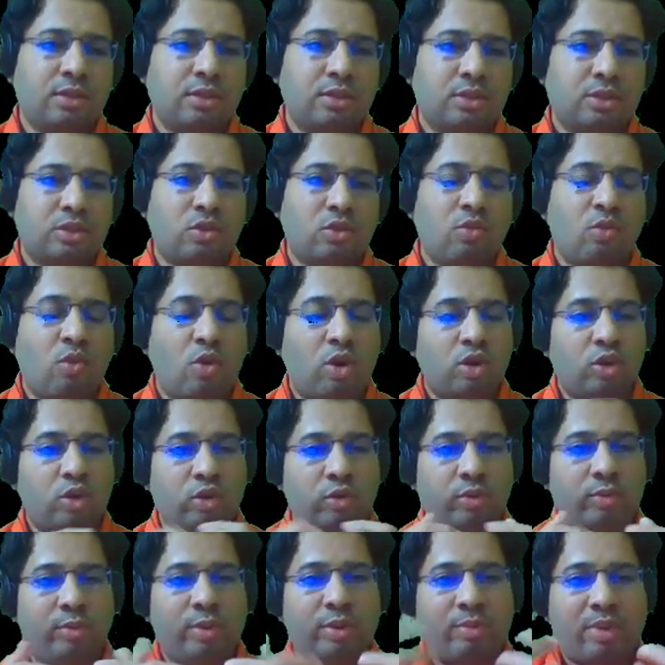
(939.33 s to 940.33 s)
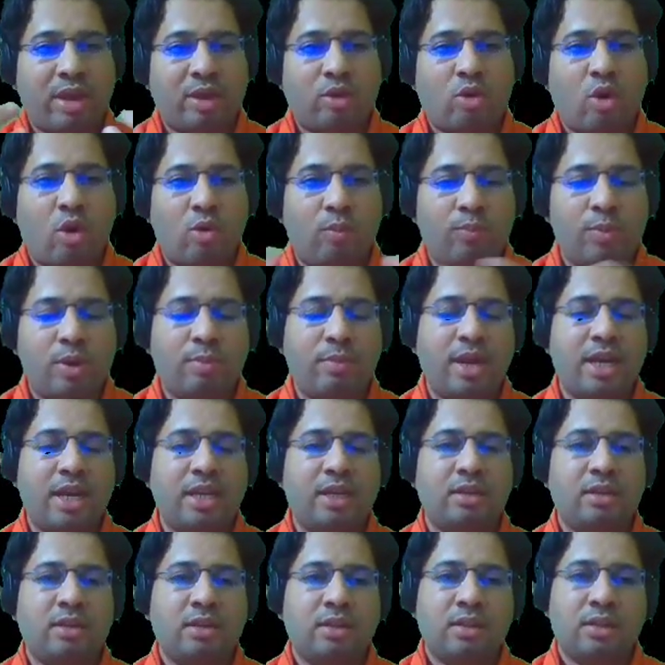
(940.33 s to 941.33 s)
So what do you mean by
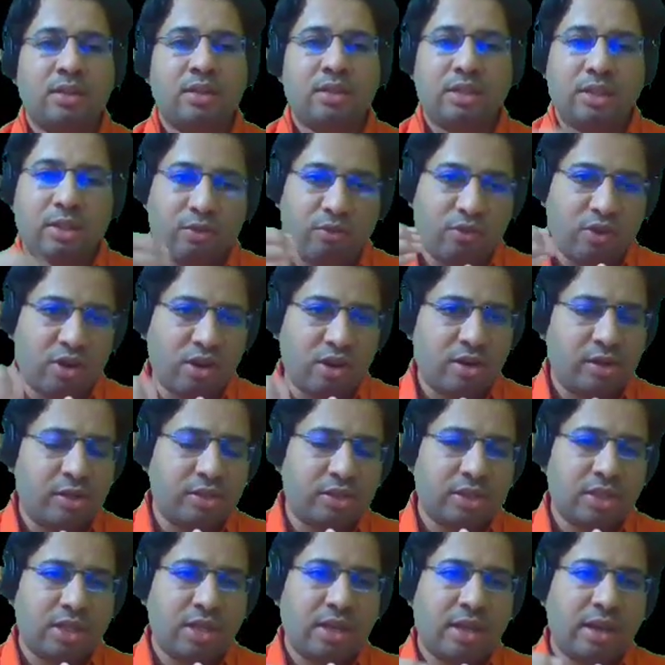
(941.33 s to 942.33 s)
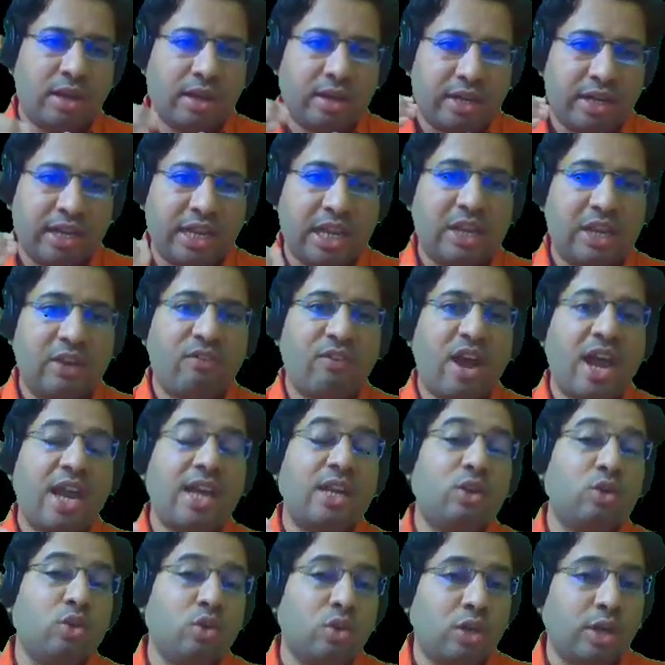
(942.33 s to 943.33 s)
complement? The words
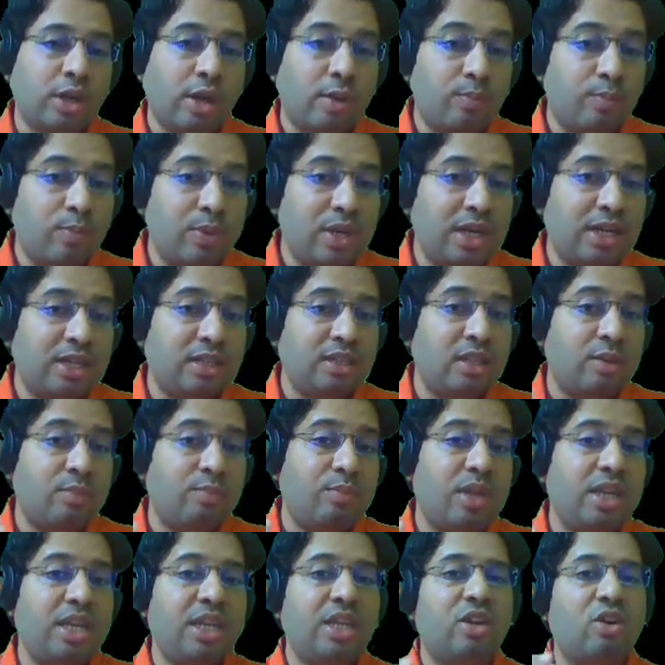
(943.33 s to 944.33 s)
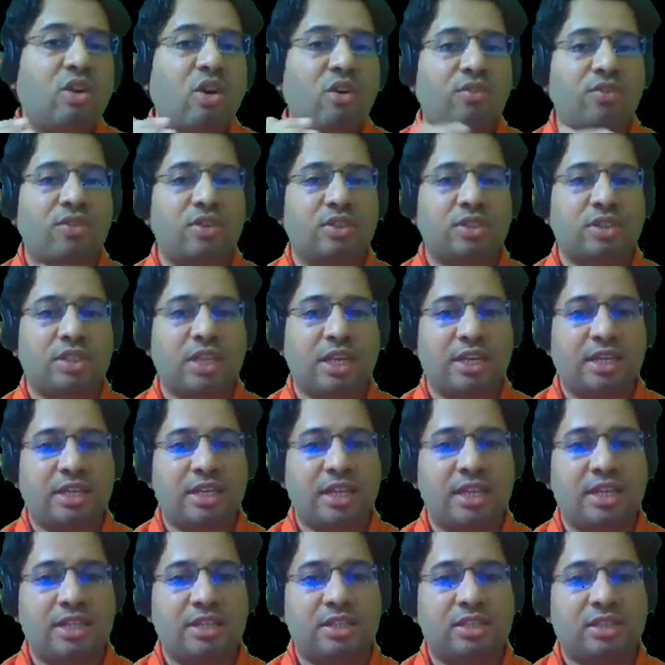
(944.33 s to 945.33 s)
required to complete the meaning of a
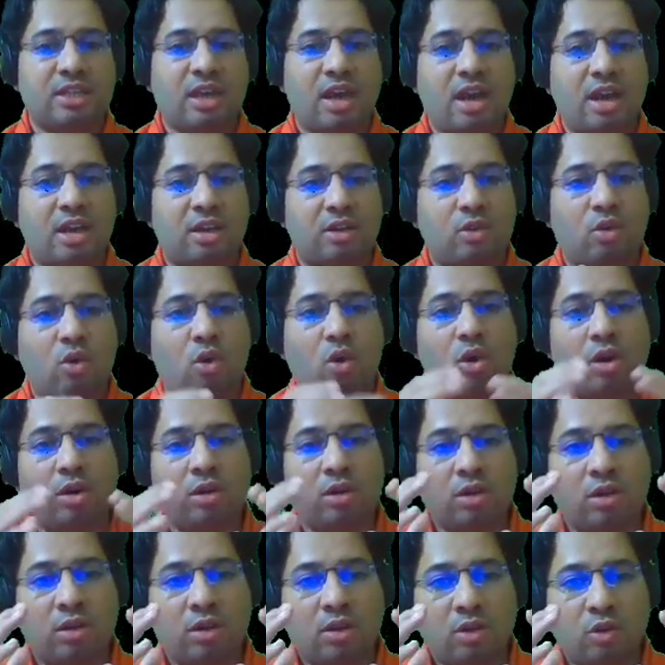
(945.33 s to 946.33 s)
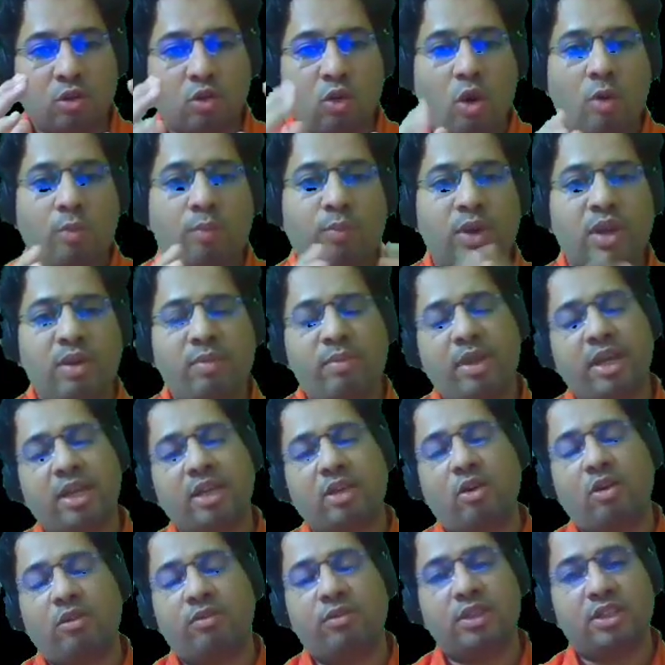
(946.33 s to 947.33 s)
sentence are called
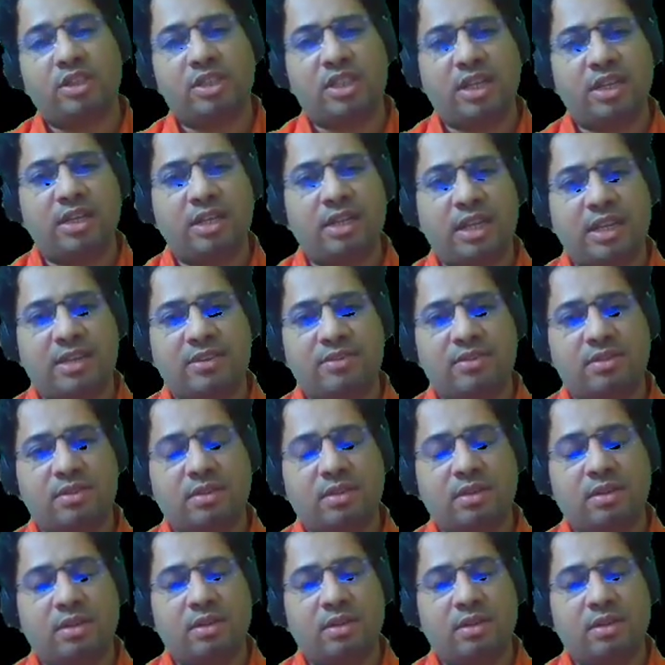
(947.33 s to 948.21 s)
complement of the sentence.